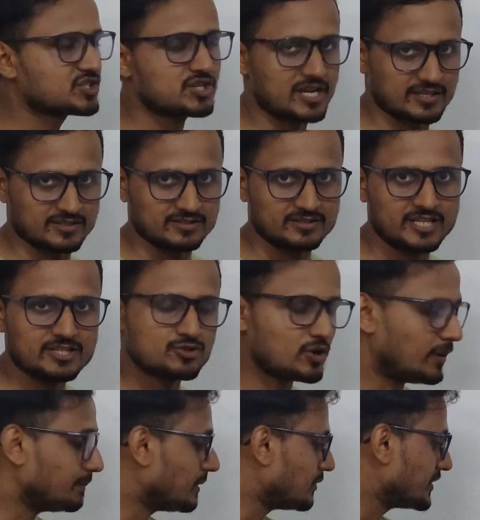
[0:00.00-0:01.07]
strain, this
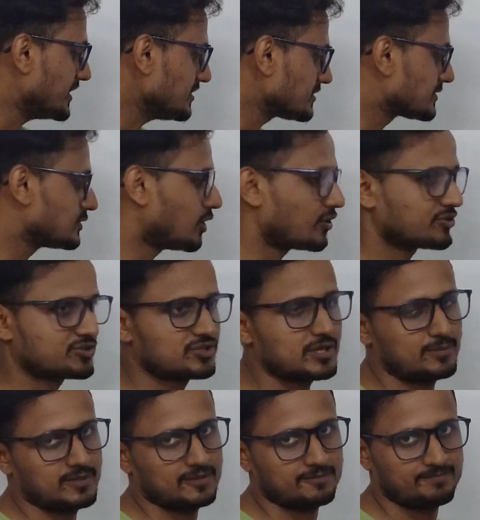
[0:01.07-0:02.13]
compound is not
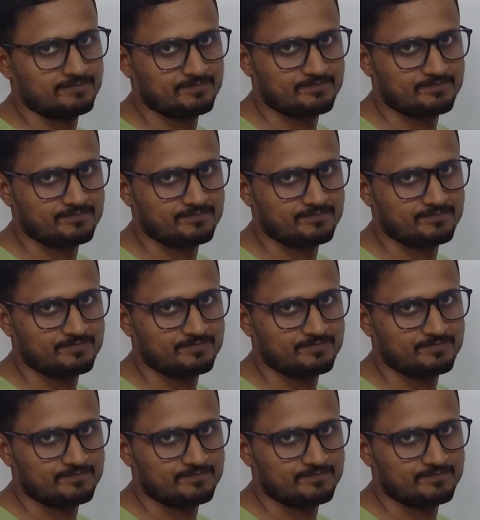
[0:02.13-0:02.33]
stable.